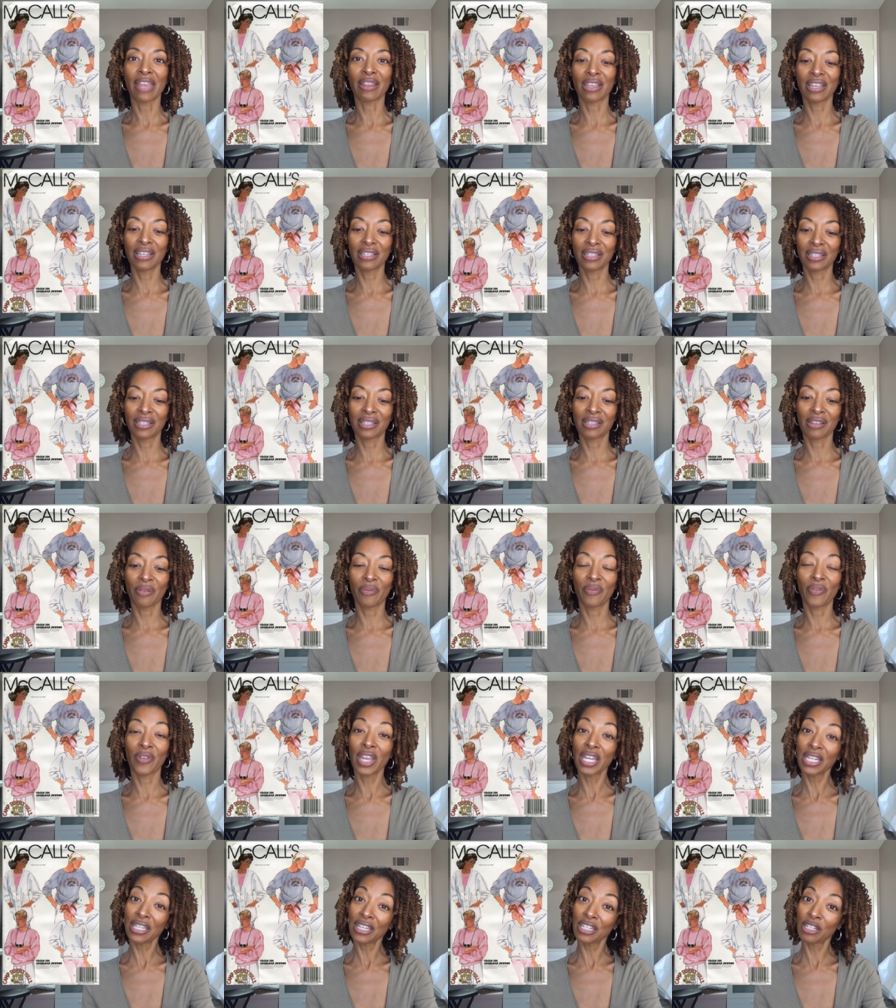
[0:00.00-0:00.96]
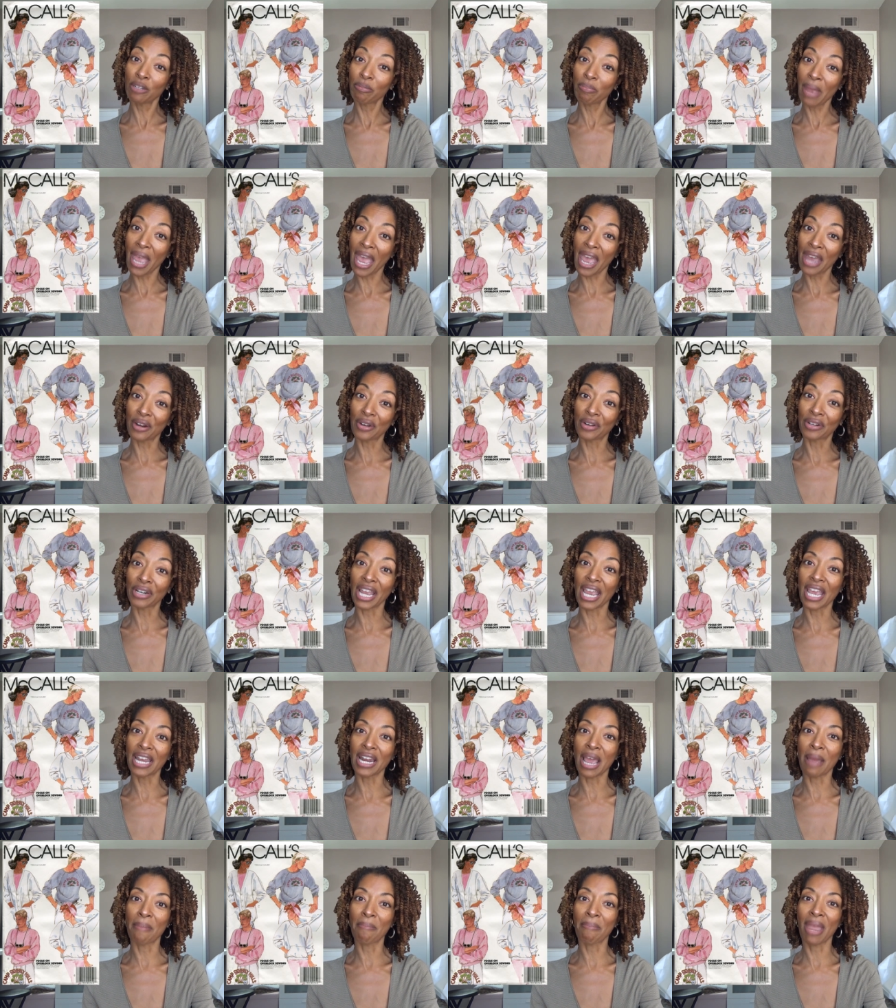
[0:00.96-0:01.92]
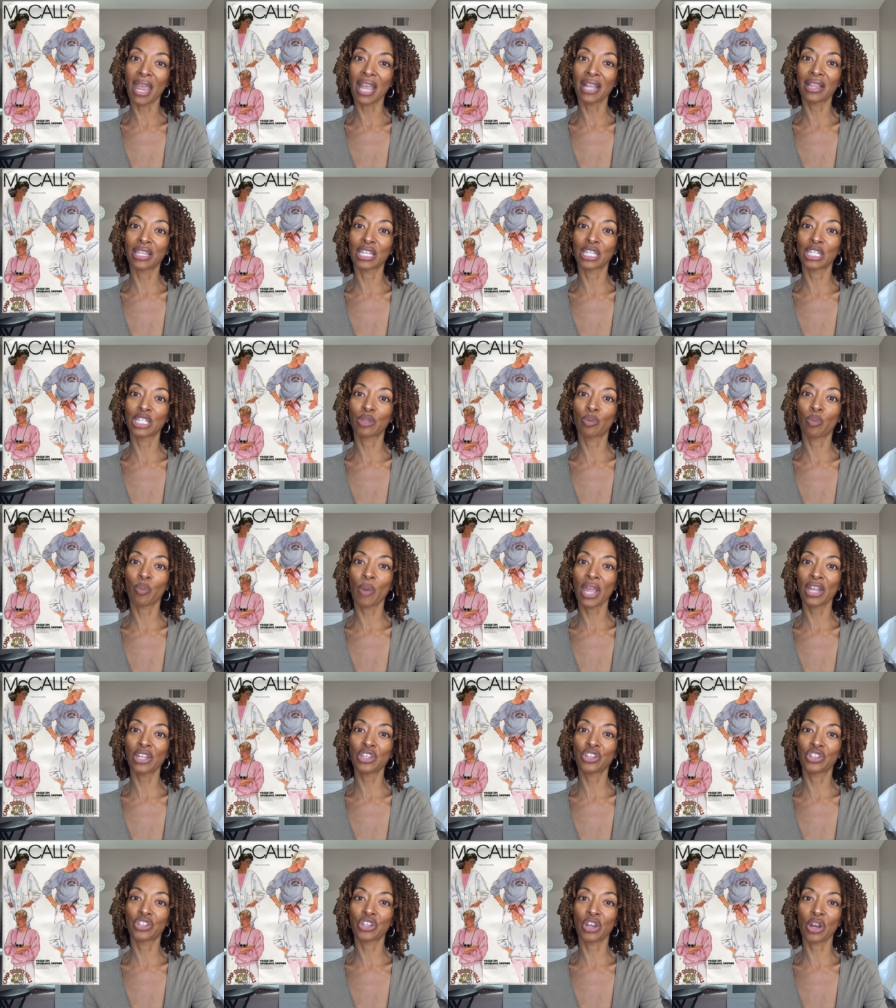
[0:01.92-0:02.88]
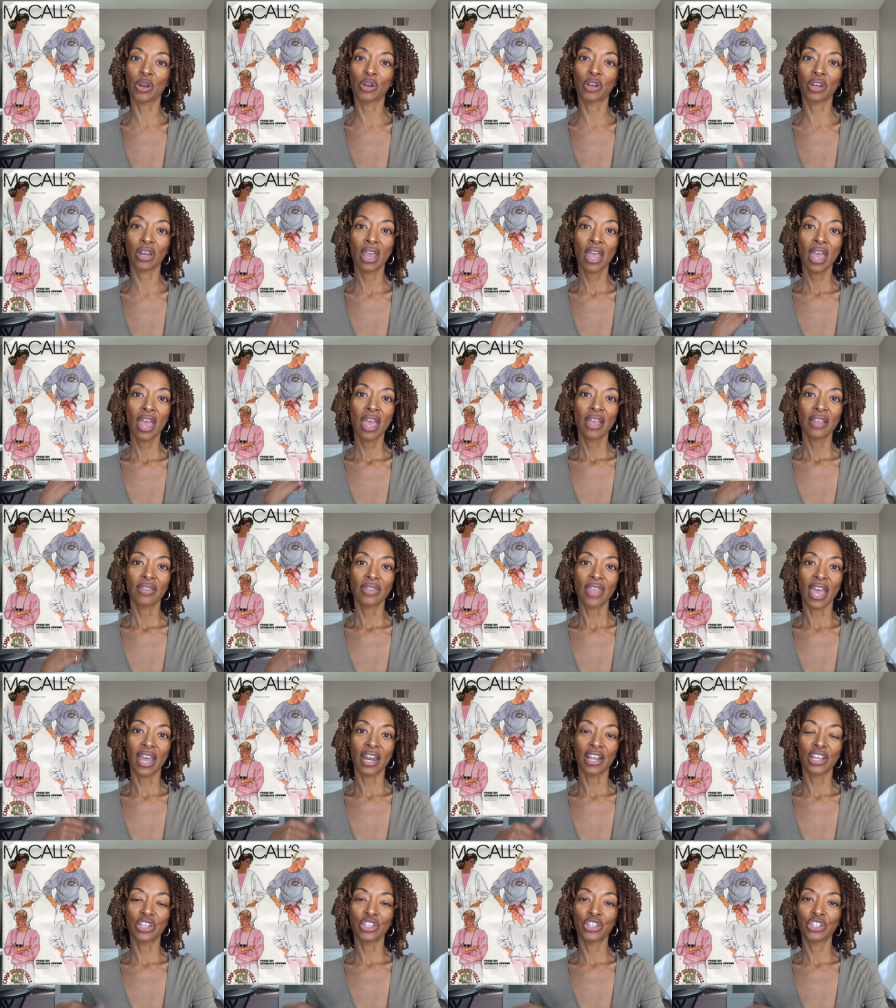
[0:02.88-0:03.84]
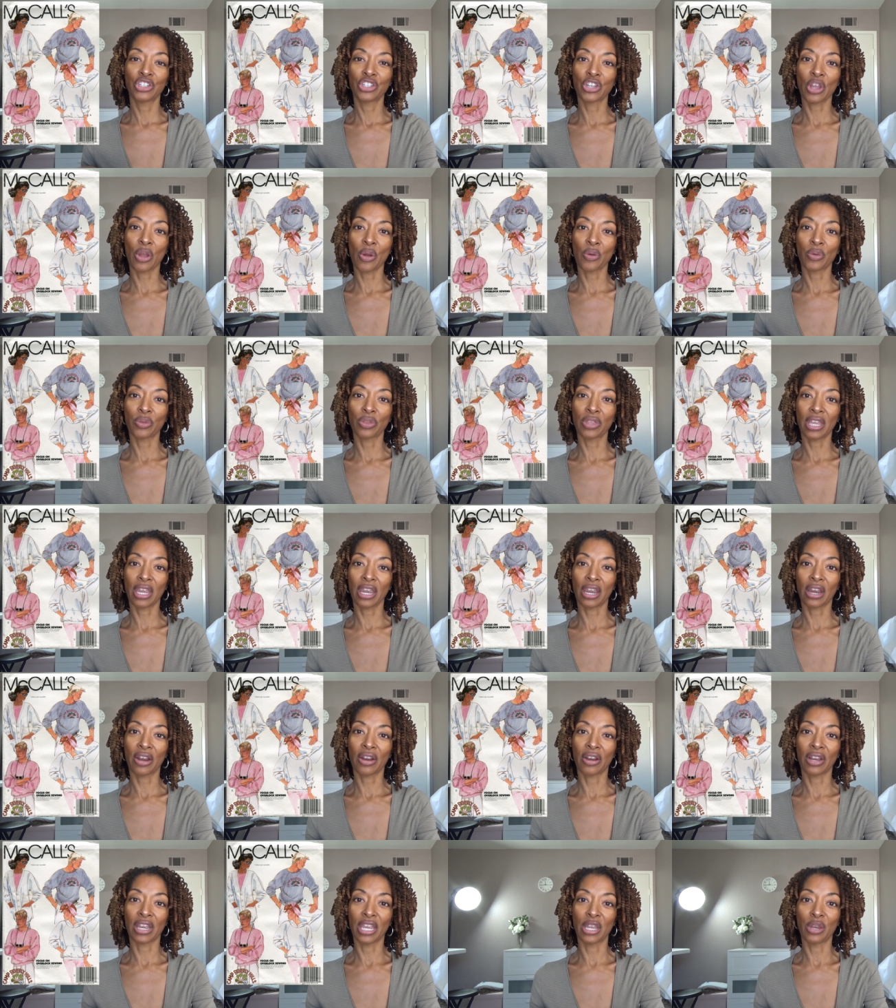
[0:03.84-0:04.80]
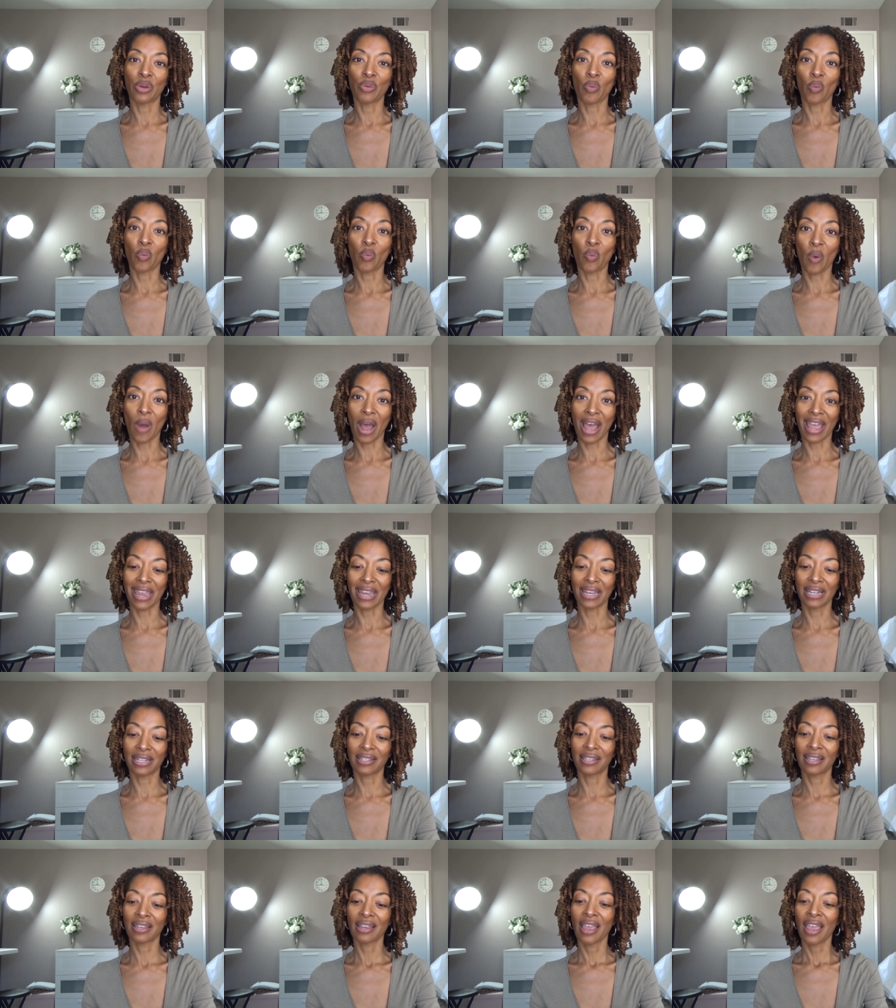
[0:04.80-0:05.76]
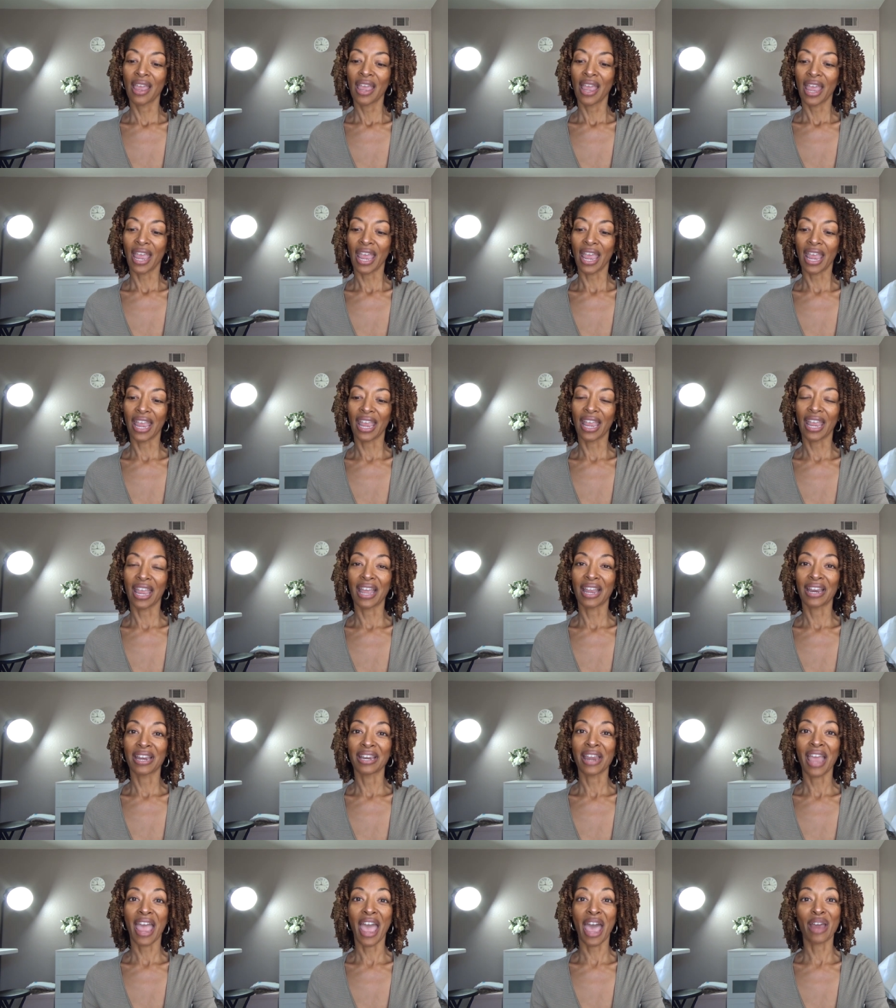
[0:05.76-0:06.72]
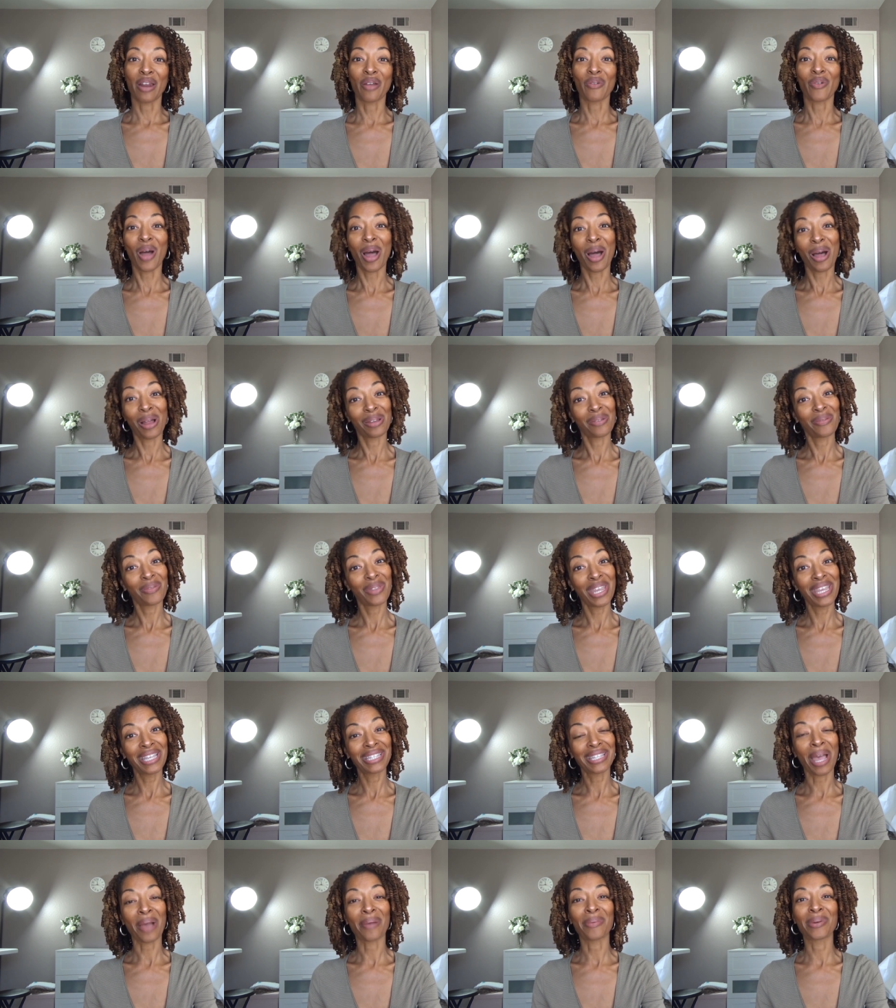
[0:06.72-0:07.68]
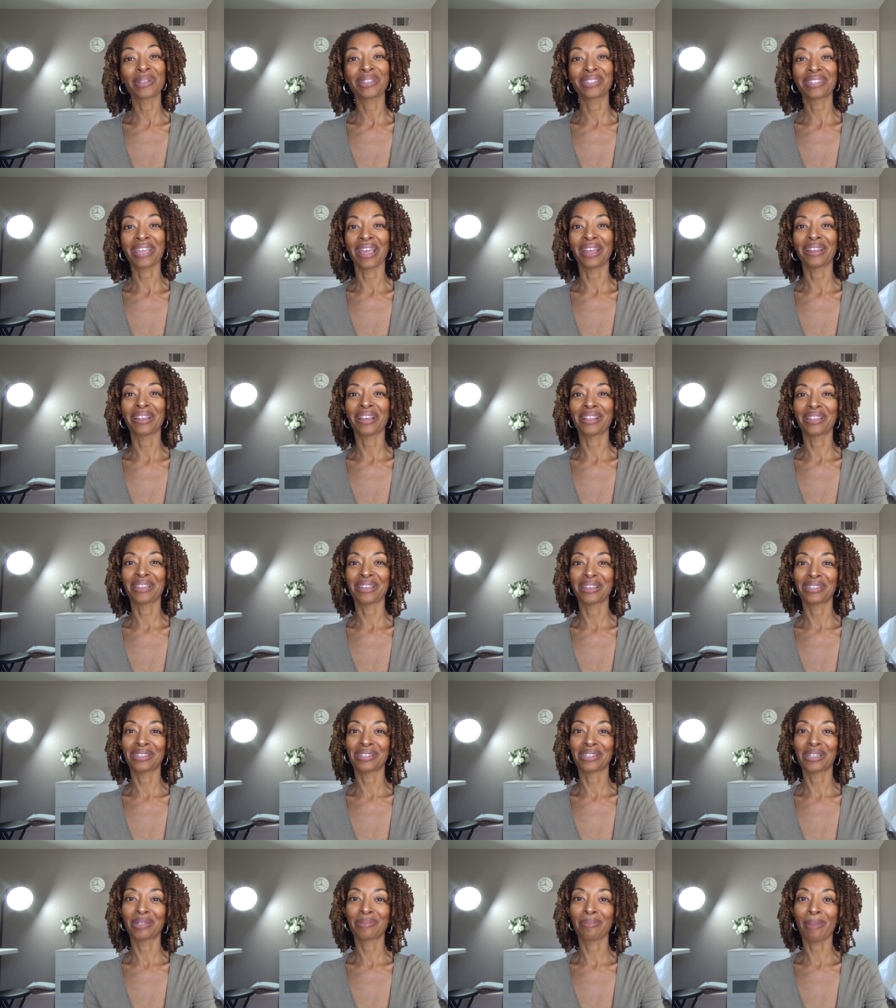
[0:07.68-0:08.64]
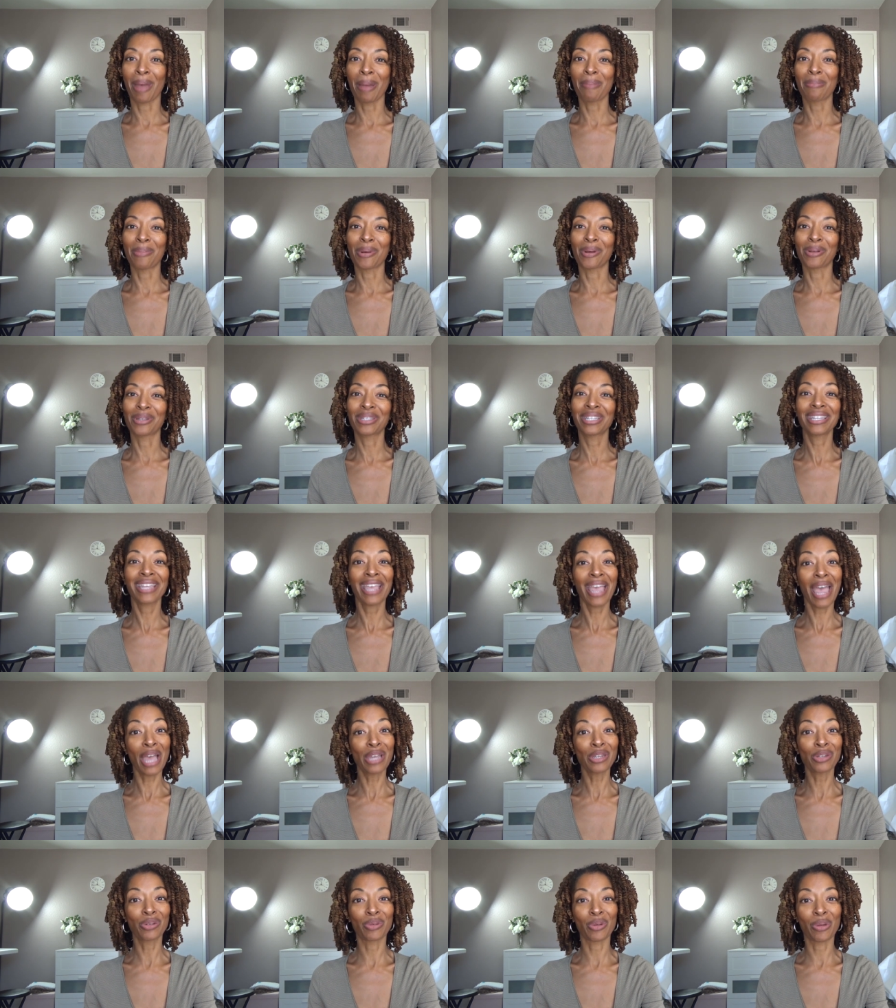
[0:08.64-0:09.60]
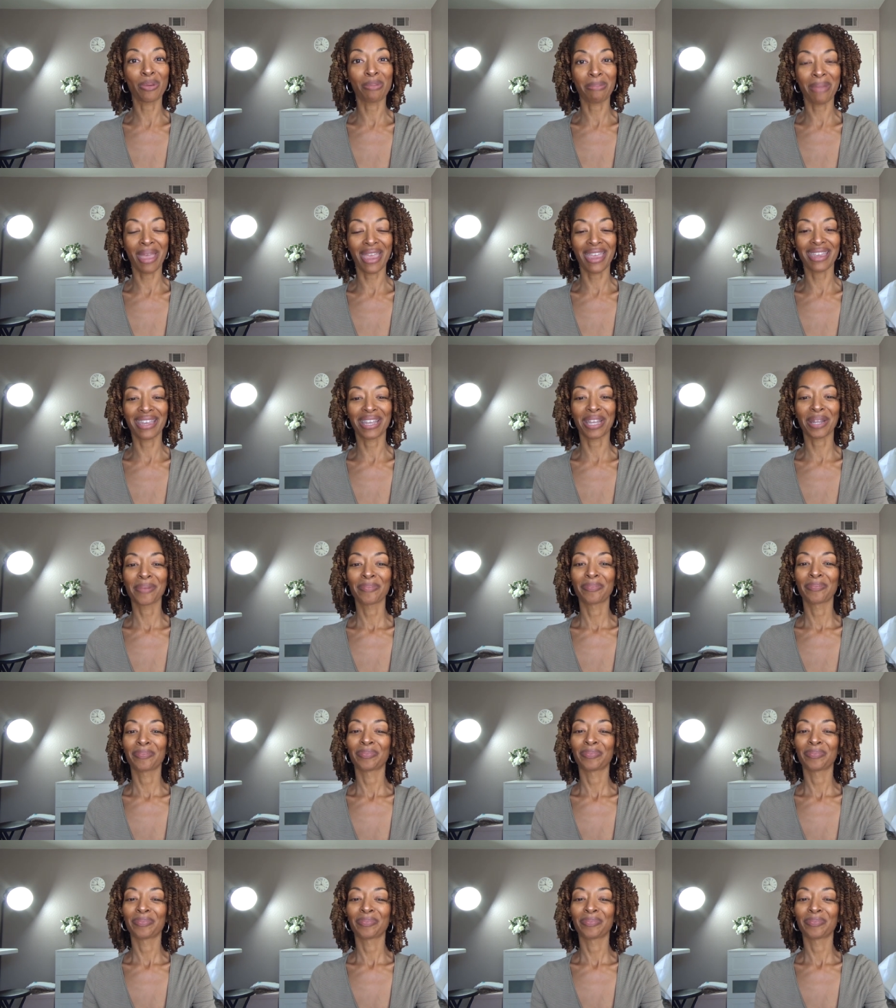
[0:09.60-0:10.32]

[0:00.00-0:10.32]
This is a vintage pattern and I made the sweatshirt that is shown there in white. And out of all of these, I will say that this is my most casual make.